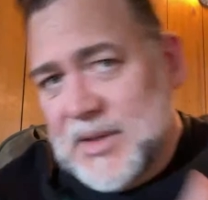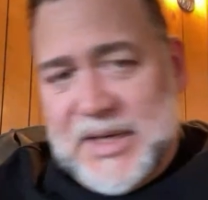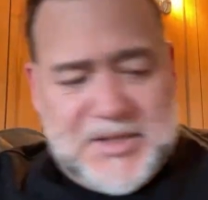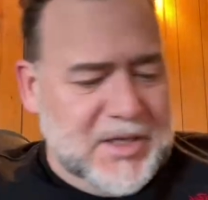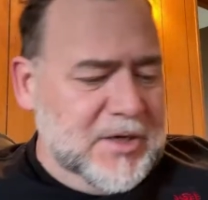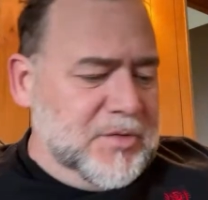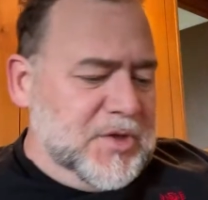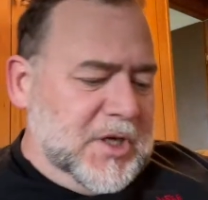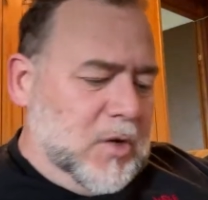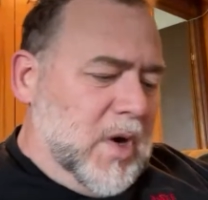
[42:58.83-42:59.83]
it's an
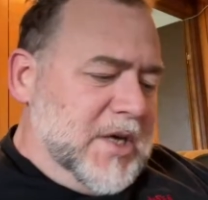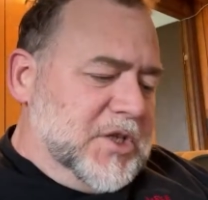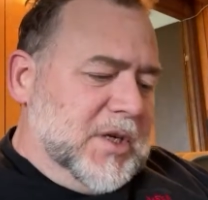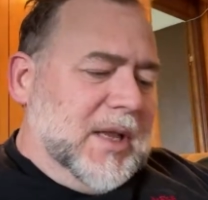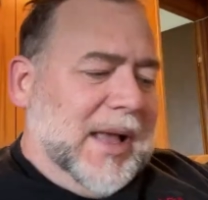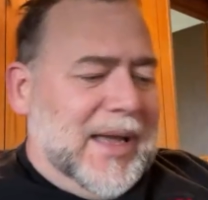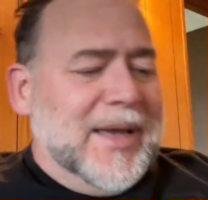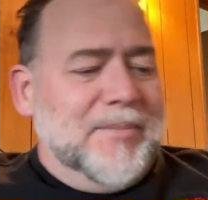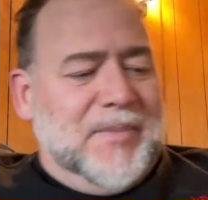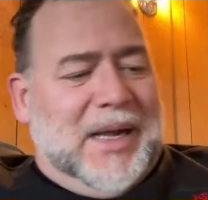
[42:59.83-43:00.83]
interesting question.
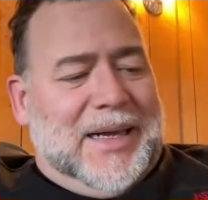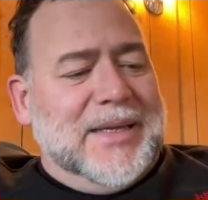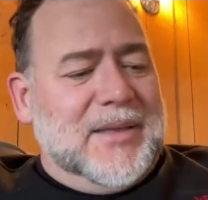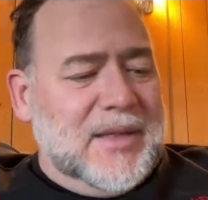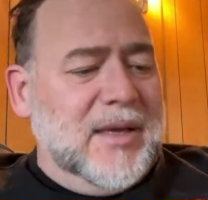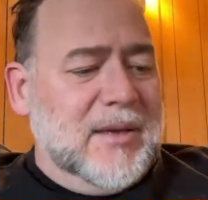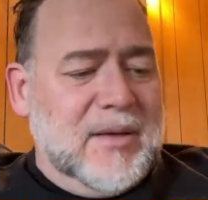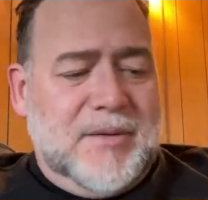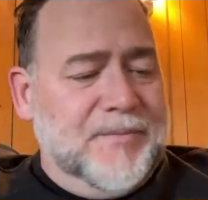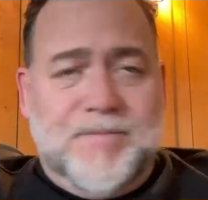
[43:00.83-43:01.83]
I think
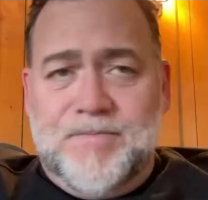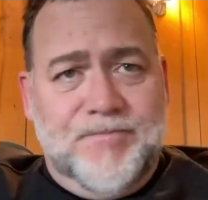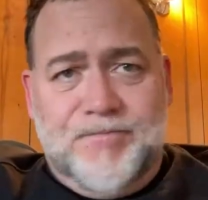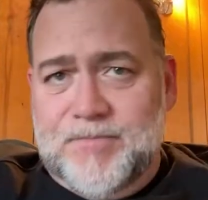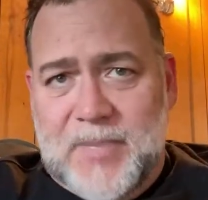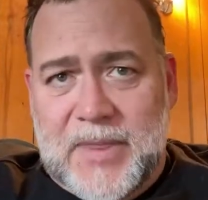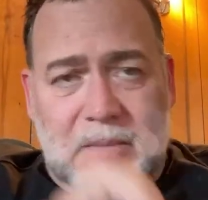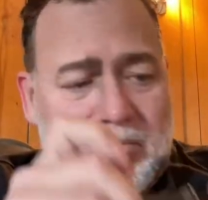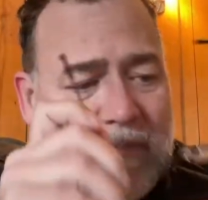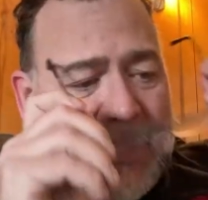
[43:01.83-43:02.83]

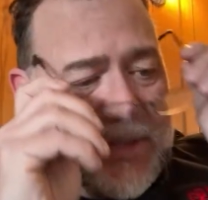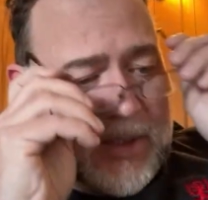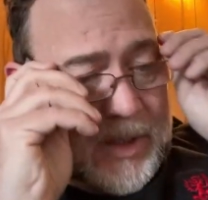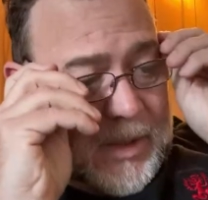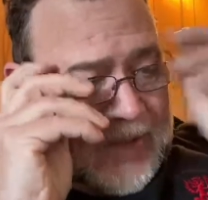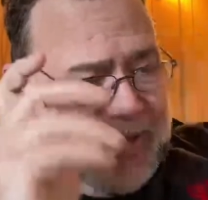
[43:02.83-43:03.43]
that Mundy,